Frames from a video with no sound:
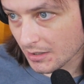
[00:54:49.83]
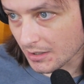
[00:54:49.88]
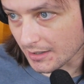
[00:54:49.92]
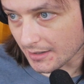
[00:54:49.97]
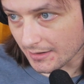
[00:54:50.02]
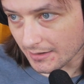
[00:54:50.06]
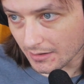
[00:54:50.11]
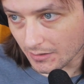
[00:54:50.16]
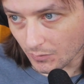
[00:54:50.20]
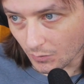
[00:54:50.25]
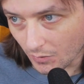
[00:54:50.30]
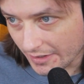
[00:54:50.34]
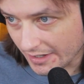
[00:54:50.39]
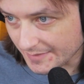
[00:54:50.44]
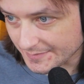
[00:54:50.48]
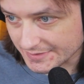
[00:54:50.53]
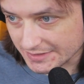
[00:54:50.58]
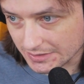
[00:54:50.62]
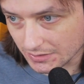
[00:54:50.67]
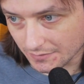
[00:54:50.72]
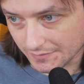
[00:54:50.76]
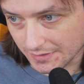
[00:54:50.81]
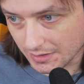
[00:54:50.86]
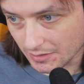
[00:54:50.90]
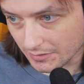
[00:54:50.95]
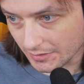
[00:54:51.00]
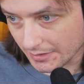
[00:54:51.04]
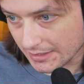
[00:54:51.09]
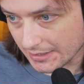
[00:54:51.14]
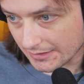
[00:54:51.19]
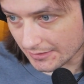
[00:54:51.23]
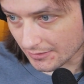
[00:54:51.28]
one episode of Kill
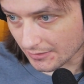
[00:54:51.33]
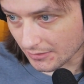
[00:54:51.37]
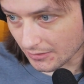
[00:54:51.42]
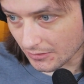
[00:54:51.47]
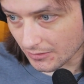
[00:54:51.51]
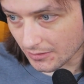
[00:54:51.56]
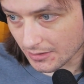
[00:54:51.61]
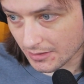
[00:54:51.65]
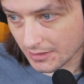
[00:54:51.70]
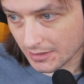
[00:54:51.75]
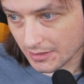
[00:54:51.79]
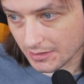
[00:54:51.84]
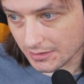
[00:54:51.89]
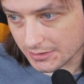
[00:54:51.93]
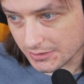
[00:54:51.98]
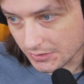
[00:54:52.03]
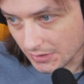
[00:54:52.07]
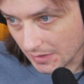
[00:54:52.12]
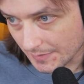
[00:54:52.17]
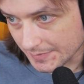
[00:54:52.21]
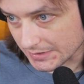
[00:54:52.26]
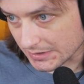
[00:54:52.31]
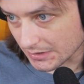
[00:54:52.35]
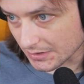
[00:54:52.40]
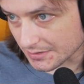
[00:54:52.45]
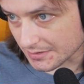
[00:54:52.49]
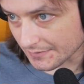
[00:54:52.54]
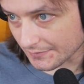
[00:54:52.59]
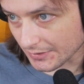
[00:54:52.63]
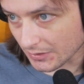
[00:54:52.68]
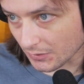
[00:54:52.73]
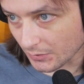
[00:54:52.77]
la Kill, two
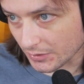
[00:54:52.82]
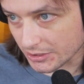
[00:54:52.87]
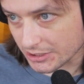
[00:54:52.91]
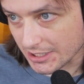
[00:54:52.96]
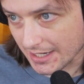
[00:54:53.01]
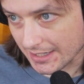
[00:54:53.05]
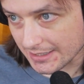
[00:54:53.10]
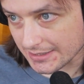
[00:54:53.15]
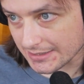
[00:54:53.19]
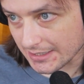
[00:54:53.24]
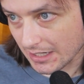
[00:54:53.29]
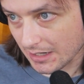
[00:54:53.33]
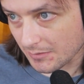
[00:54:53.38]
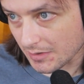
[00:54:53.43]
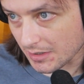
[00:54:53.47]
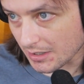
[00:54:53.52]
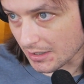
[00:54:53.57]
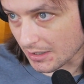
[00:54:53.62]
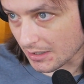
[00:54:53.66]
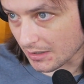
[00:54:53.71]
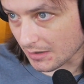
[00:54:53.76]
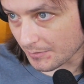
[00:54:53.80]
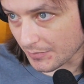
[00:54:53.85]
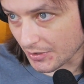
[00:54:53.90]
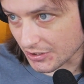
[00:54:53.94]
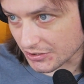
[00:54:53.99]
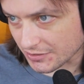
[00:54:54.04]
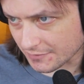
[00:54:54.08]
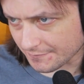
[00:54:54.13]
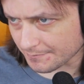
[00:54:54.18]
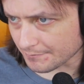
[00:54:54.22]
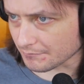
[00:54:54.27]
episodes of Little Witch Academia, a
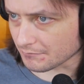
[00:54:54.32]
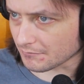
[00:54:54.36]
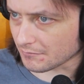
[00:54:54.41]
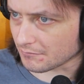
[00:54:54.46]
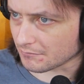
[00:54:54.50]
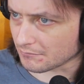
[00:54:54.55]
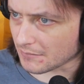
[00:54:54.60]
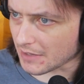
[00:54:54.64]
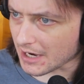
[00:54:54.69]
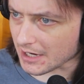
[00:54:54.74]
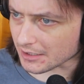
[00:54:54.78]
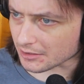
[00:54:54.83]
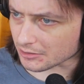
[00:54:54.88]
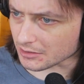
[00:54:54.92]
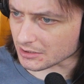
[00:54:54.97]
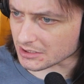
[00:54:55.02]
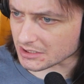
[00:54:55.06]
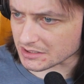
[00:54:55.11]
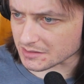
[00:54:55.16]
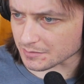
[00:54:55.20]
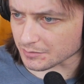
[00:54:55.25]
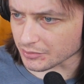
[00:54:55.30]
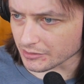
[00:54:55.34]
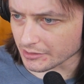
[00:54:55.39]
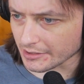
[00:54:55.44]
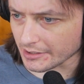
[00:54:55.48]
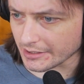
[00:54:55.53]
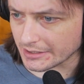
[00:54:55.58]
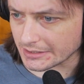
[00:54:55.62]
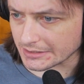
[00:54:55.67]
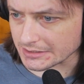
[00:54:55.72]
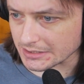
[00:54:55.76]
bunch of Macross
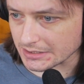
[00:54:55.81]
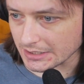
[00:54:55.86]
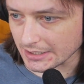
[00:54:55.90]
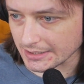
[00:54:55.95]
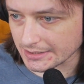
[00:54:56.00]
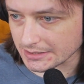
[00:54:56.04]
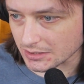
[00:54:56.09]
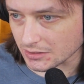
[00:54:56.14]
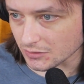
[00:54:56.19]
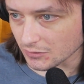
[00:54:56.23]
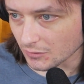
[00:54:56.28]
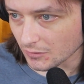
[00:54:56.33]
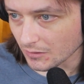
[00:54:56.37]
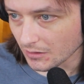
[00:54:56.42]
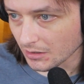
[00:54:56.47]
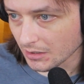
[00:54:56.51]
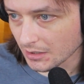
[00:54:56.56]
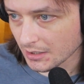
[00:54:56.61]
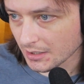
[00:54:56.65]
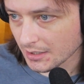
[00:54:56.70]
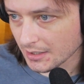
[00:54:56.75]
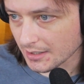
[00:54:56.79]
Plus, that's cool,